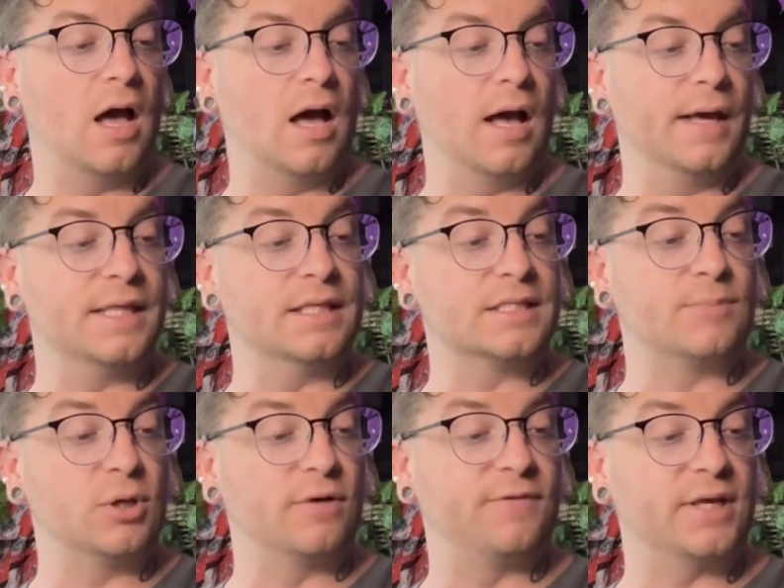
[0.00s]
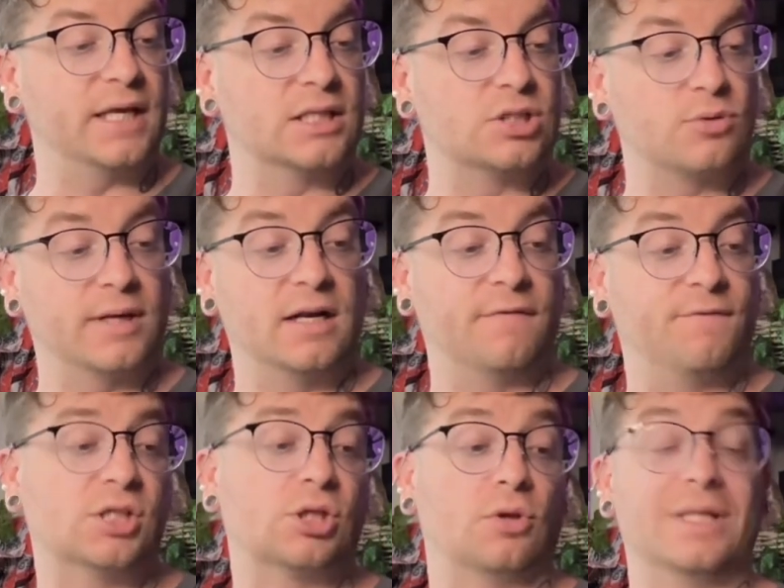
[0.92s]
in this beautifully illustrated
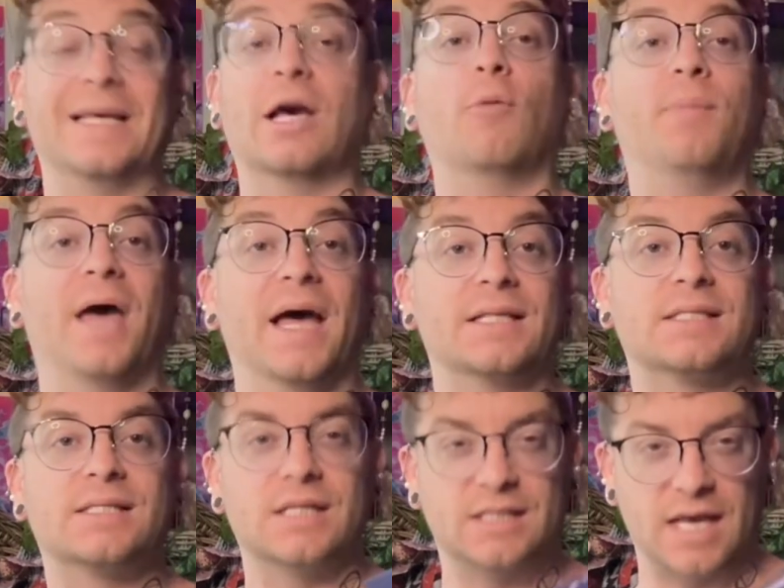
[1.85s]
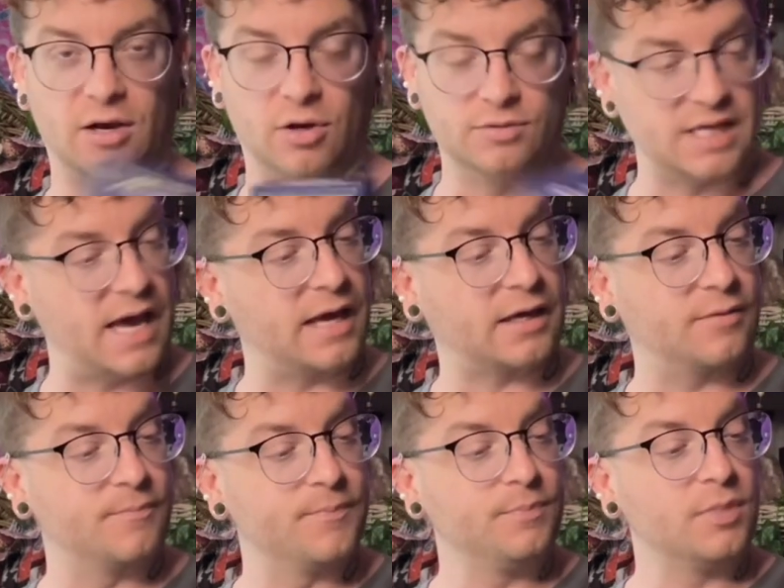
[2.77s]
official NeoPets tarot deck.
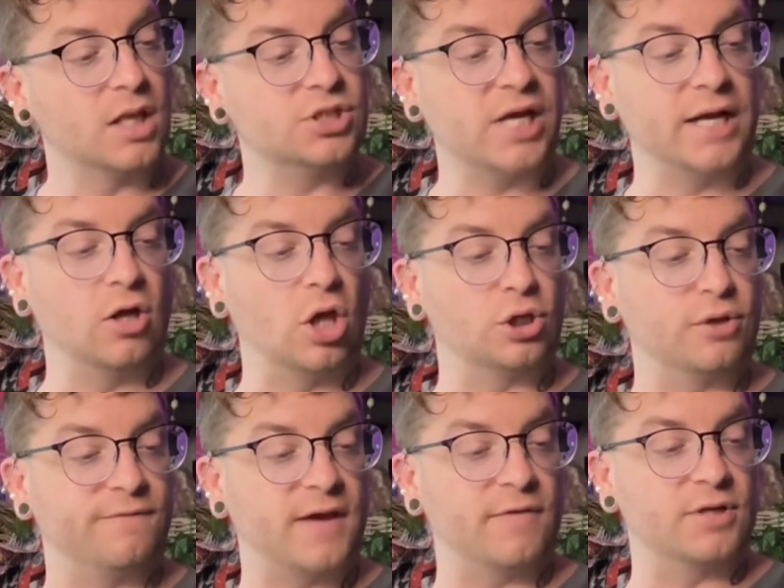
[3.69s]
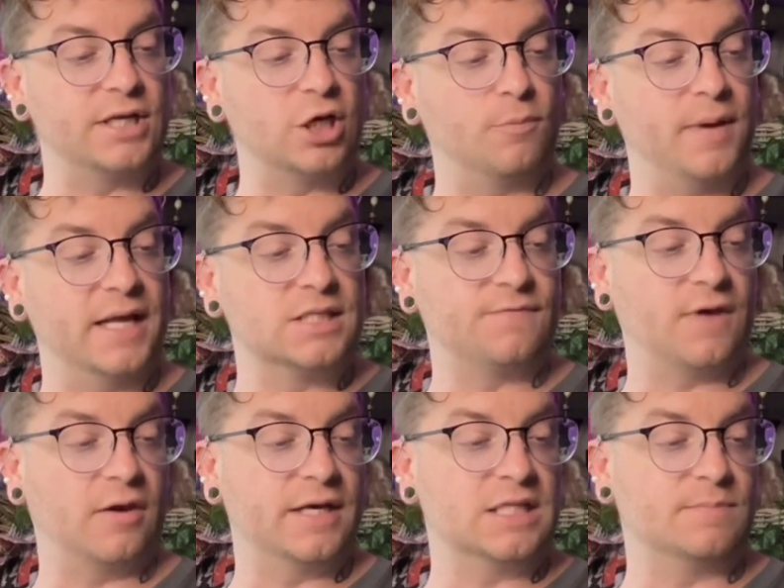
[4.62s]
Channel all your favorite Neopets,
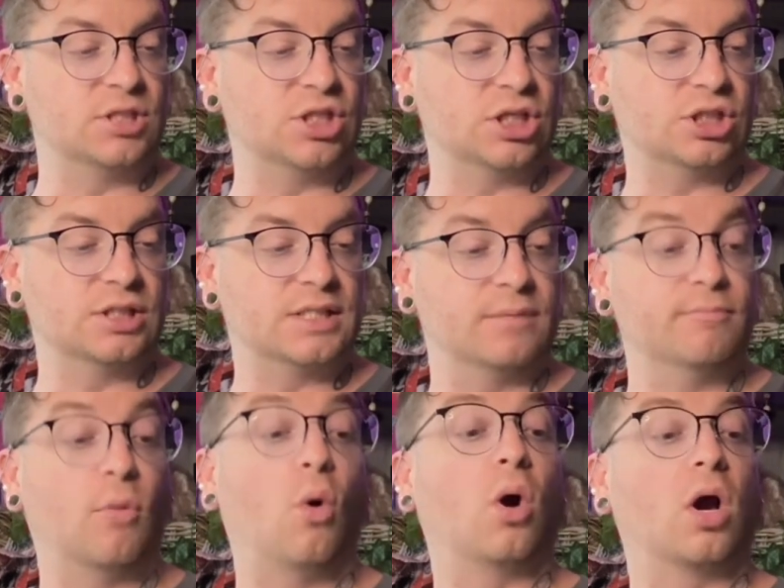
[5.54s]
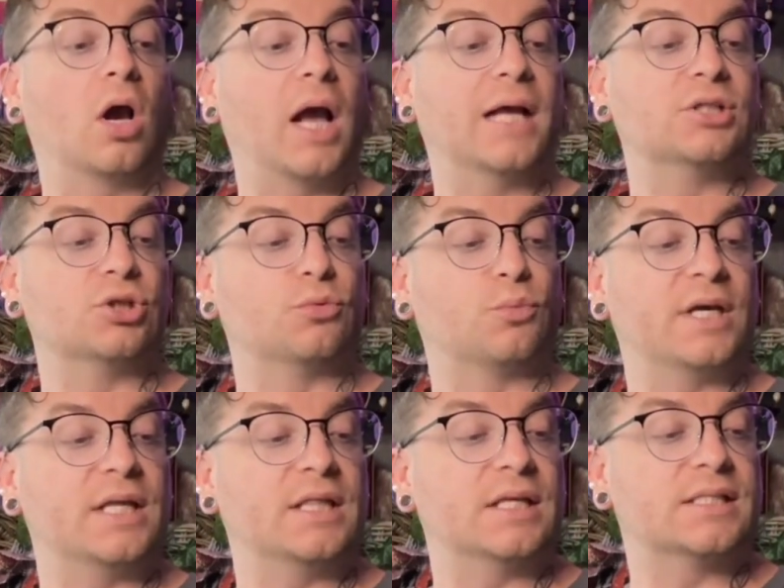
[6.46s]
fairies, magicians, and more as you
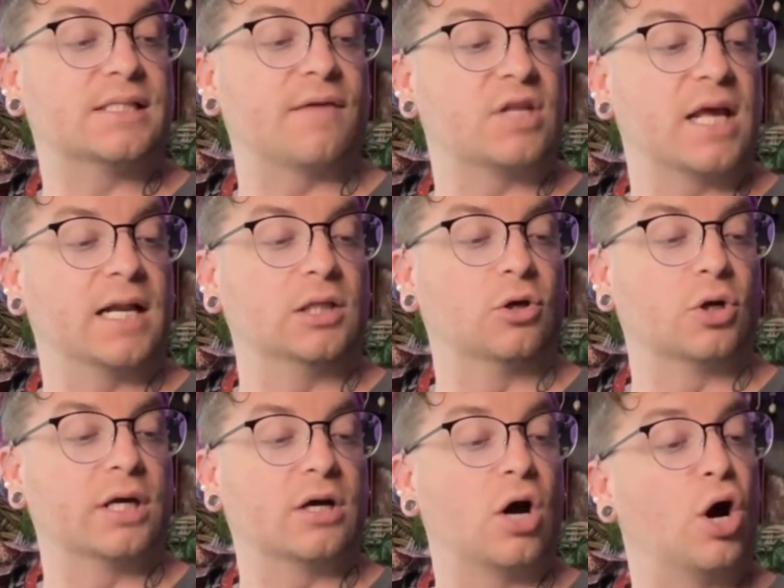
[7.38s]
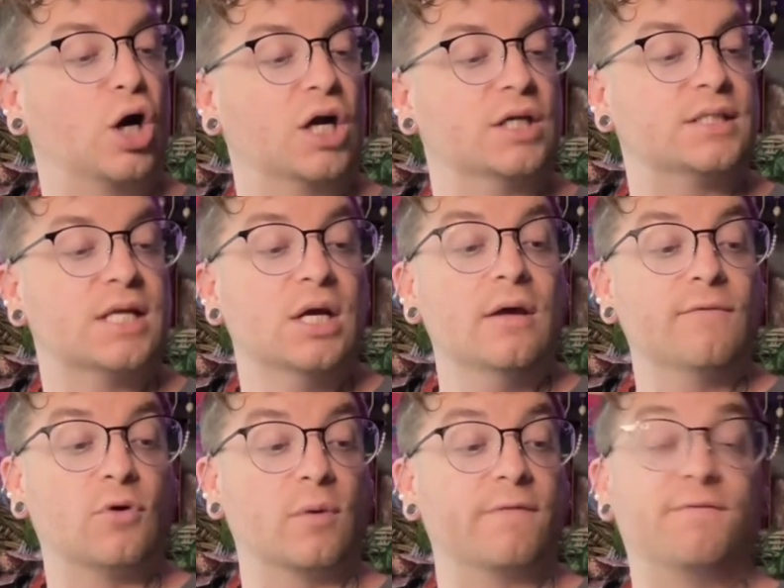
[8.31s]
read these 78 alluring cards
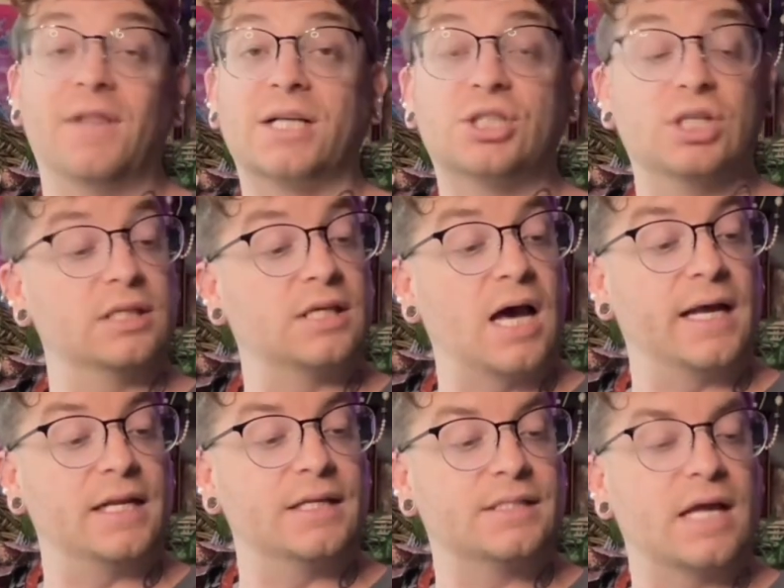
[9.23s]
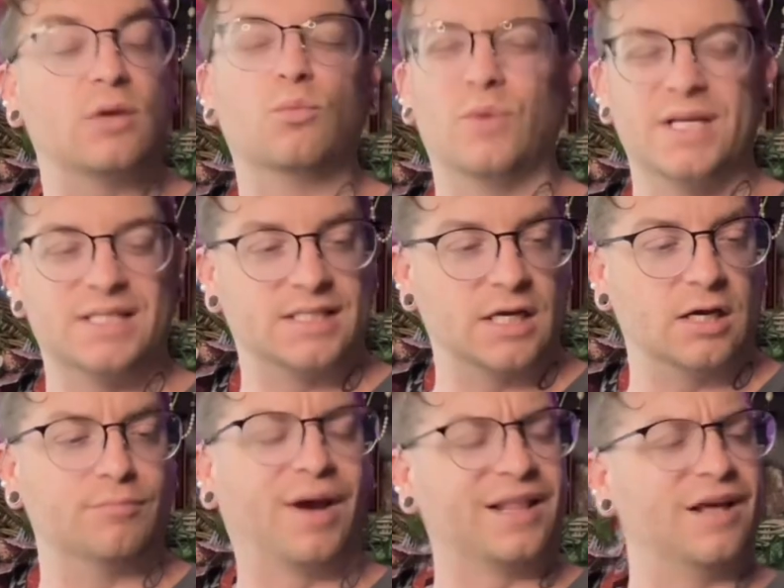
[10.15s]
for reflection, guidance, and
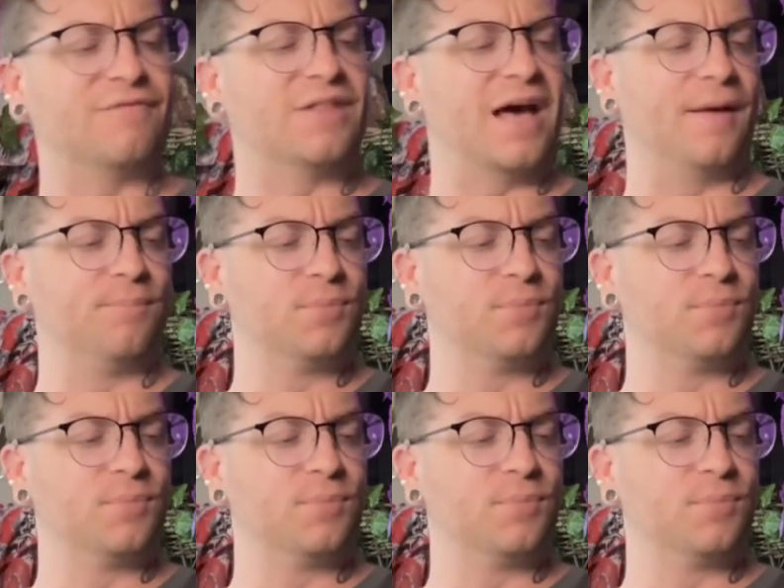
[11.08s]
wisdom. I love that.